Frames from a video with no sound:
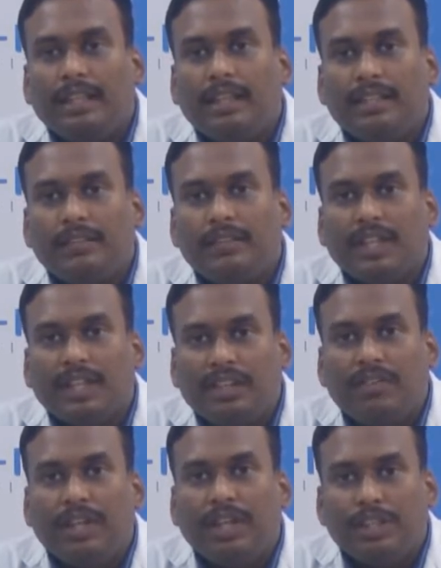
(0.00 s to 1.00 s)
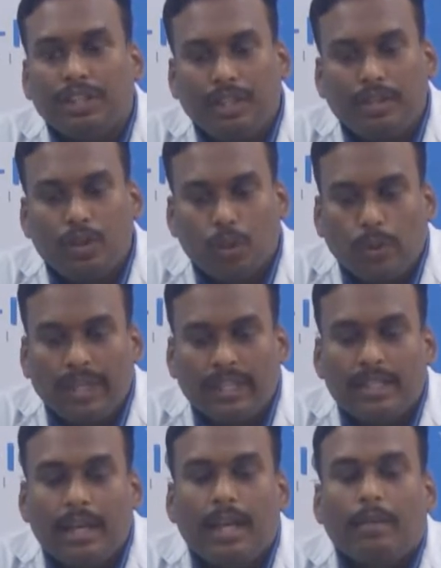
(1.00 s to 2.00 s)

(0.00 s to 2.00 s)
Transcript: received certification in US